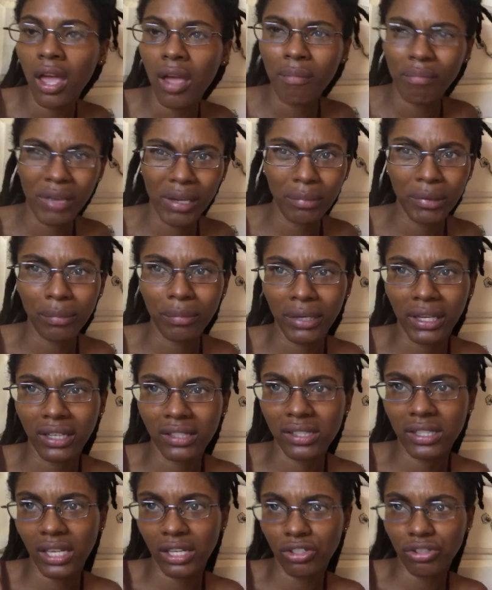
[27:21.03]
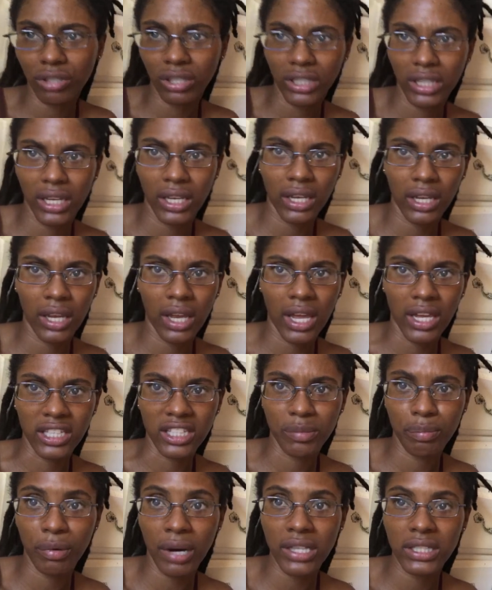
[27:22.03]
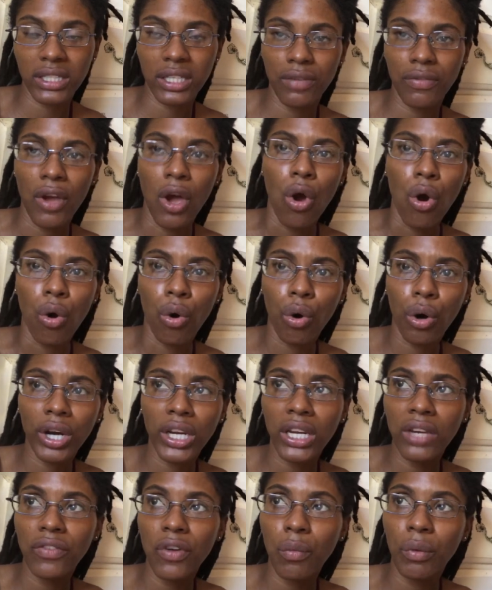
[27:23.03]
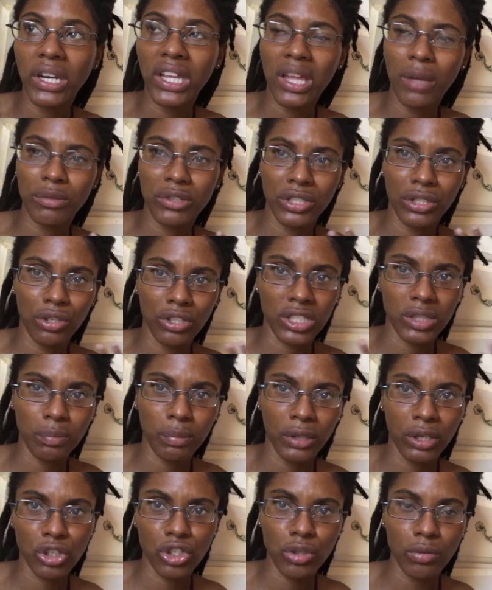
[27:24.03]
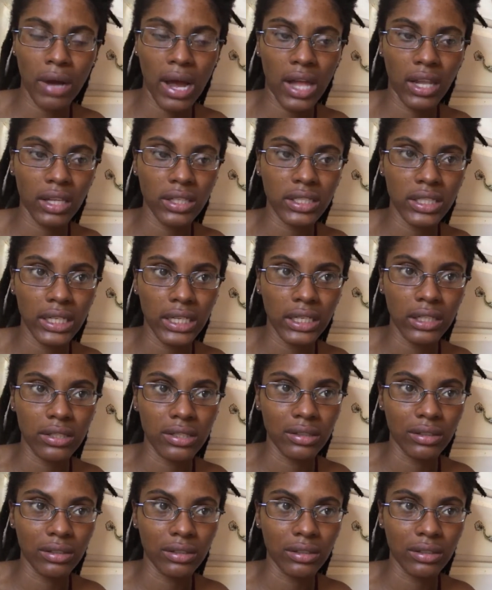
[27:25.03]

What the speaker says: maybe being sexually expressive, or even when it comes to your spirituality,